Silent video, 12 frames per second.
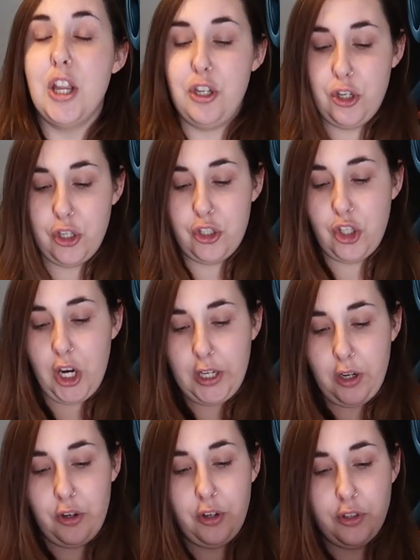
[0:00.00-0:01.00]
you could chuck
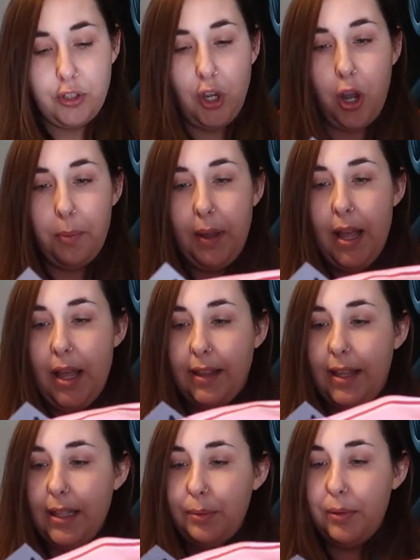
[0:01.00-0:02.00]
it on top.
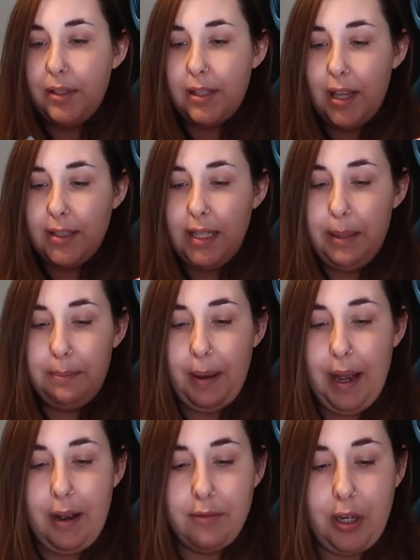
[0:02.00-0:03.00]
This was
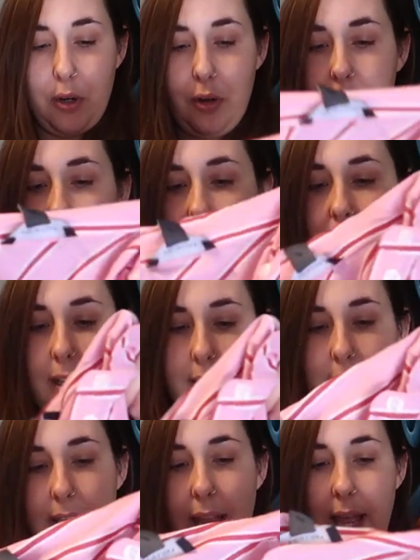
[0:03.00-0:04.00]
£13. I got it in a
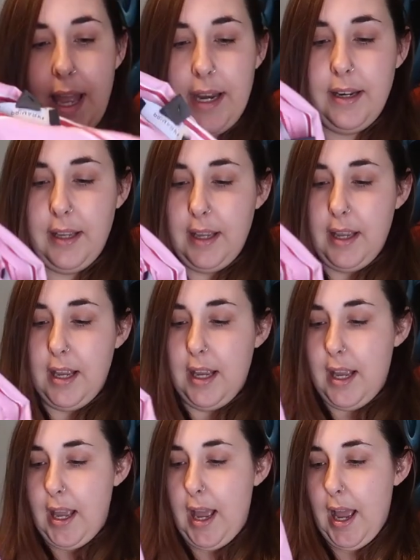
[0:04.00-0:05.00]
size 10.
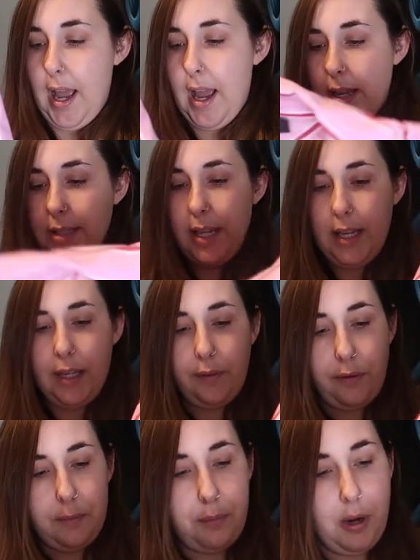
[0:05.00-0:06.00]
And it is
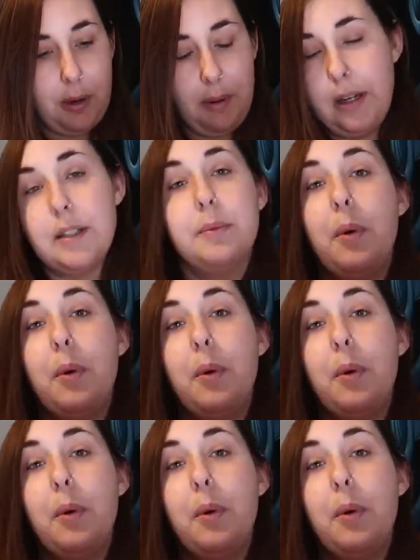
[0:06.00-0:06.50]
from Primark as